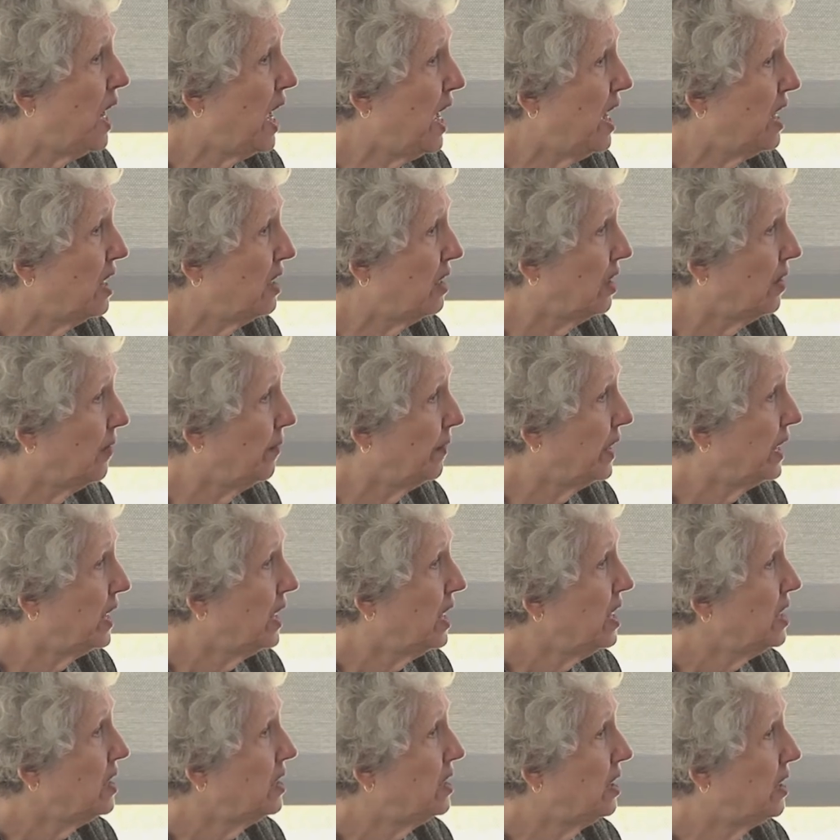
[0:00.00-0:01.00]
mind,
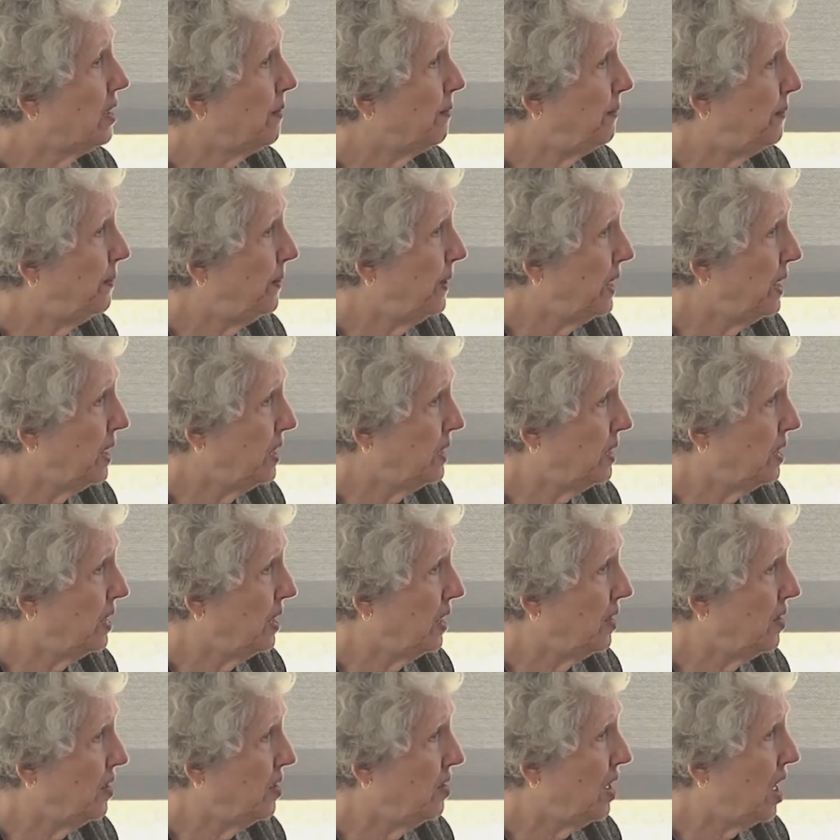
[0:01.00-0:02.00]
to the
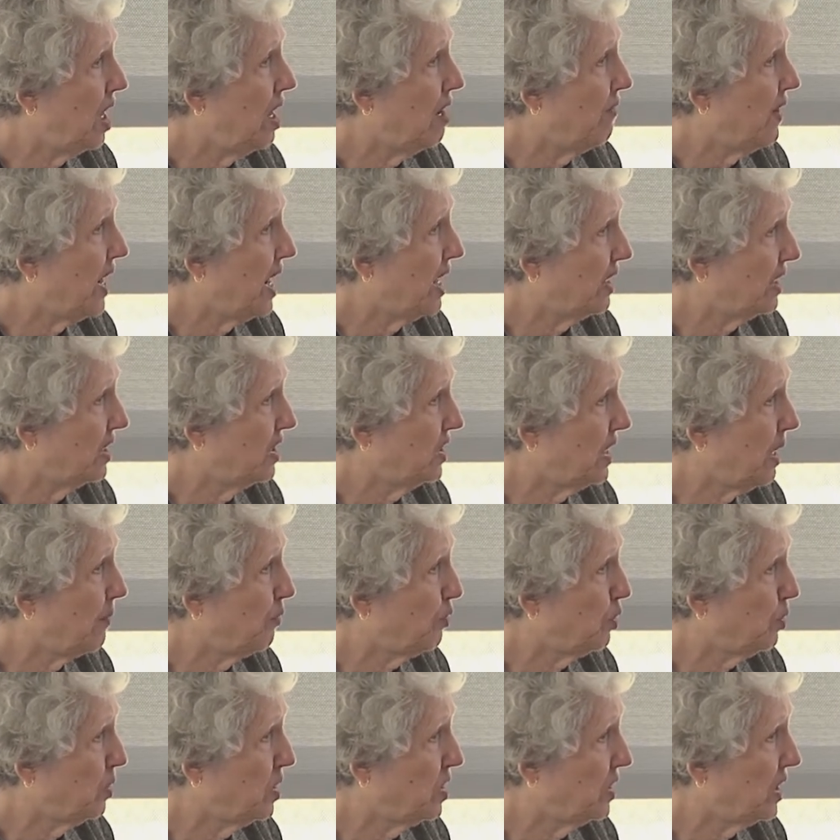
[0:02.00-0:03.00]
finitude of our
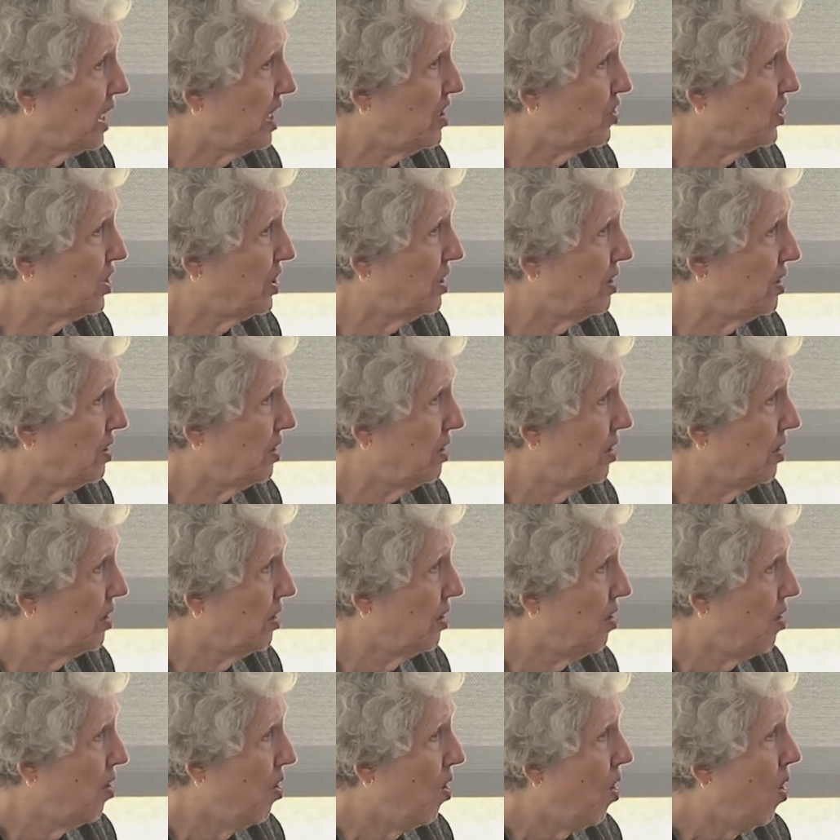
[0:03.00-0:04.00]
conceptualization,
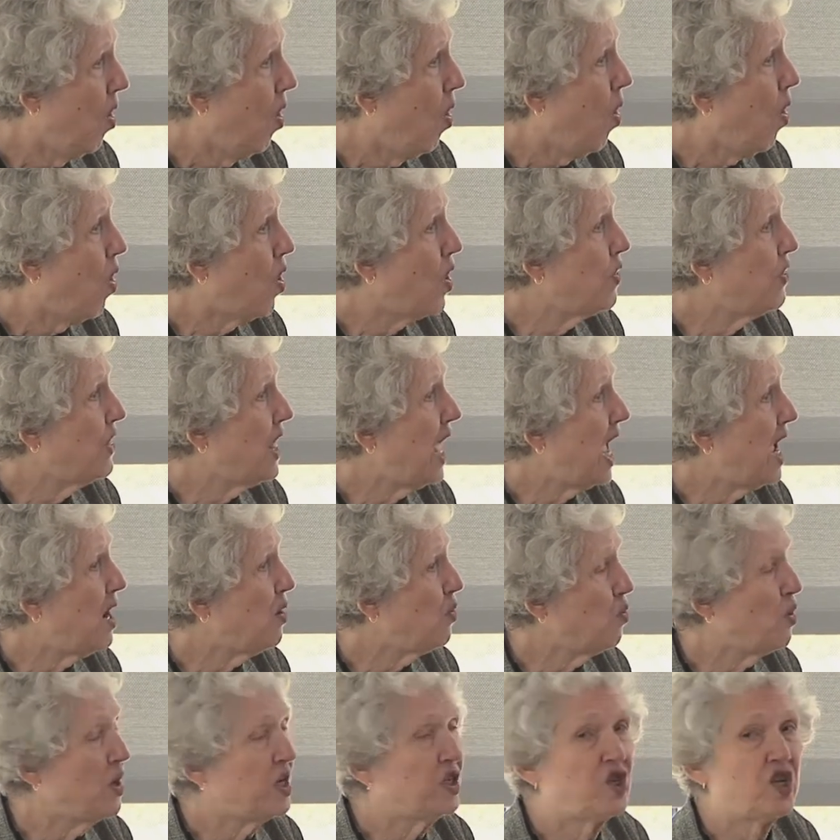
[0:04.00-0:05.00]
or
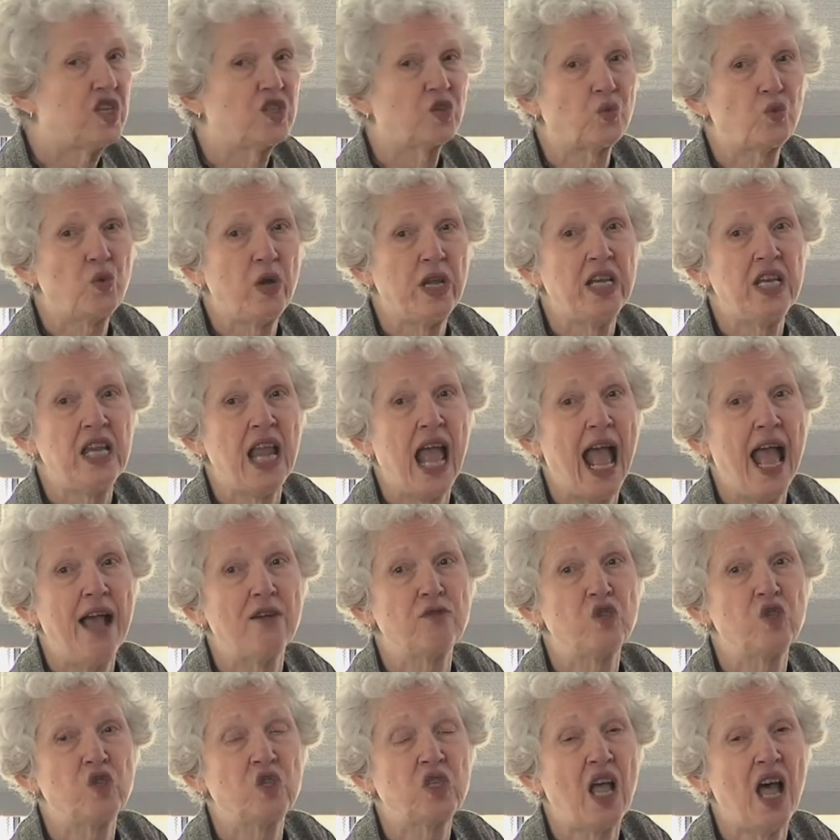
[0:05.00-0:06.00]
that which is written
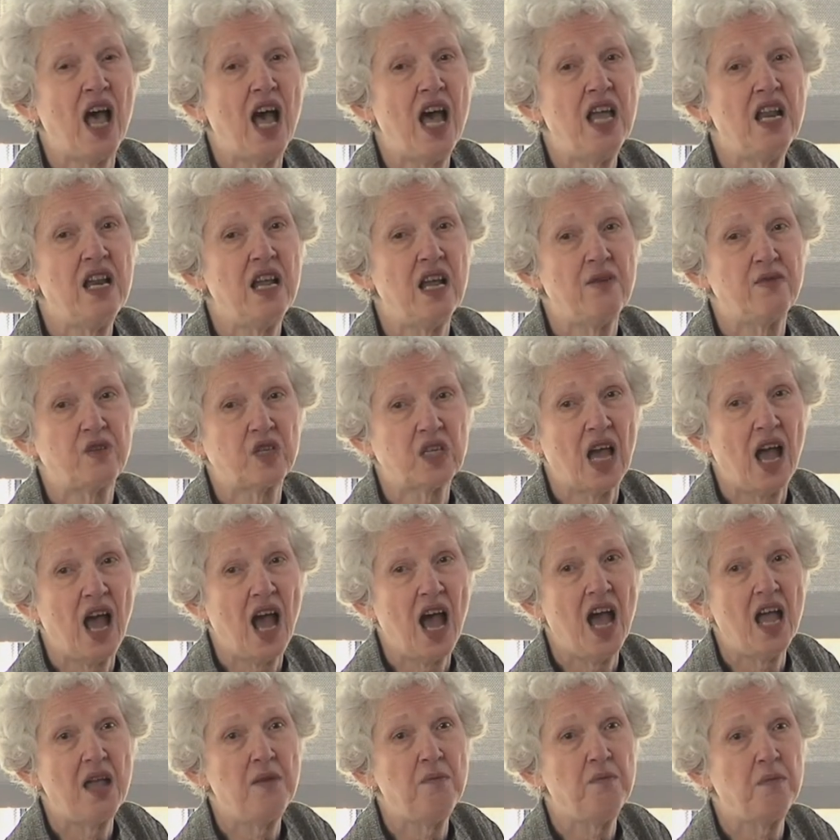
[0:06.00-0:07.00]
outside of
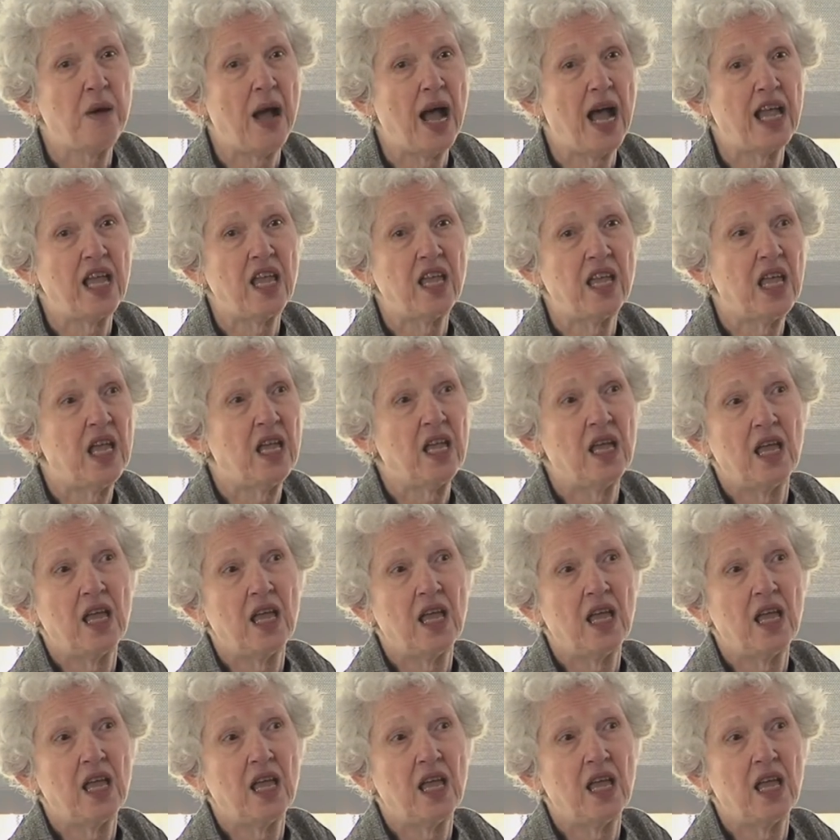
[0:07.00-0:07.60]
time by